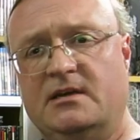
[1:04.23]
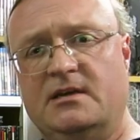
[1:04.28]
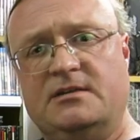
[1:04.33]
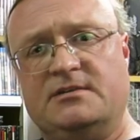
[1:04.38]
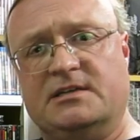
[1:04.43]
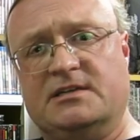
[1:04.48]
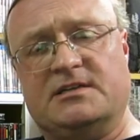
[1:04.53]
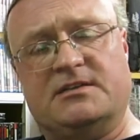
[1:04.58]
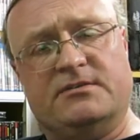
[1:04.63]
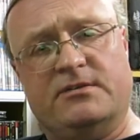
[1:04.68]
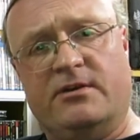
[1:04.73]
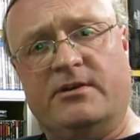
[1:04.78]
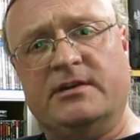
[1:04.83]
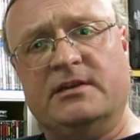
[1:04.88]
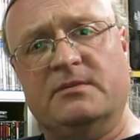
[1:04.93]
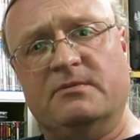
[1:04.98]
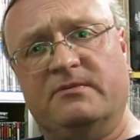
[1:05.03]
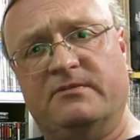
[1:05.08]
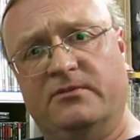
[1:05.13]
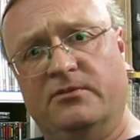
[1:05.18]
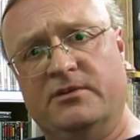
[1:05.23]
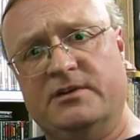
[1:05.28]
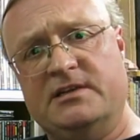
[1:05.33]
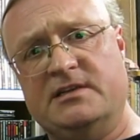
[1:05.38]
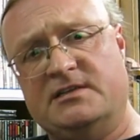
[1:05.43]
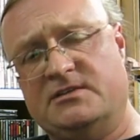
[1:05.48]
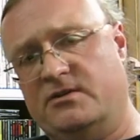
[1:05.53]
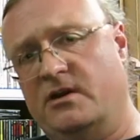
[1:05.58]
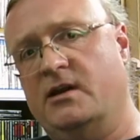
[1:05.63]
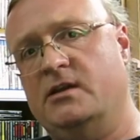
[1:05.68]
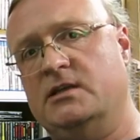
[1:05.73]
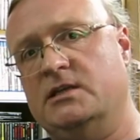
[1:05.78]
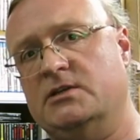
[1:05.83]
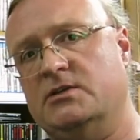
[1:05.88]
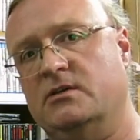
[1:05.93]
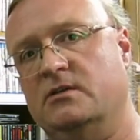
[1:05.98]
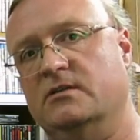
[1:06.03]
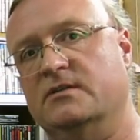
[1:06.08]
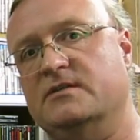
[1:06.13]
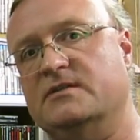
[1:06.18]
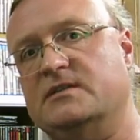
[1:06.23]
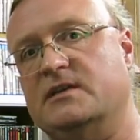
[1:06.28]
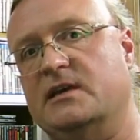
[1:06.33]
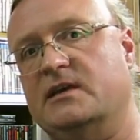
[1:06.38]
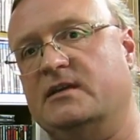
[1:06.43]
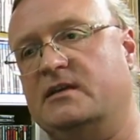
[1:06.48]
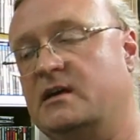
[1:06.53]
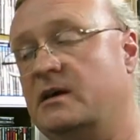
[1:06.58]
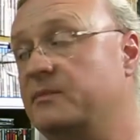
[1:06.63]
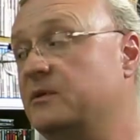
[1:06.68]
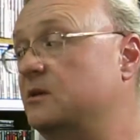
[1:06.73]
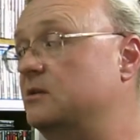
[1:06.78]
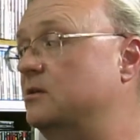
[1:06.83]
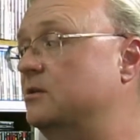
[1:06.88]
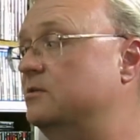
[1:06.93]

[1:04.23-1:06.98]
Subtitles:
just throwing in 40 Australian dollars and coming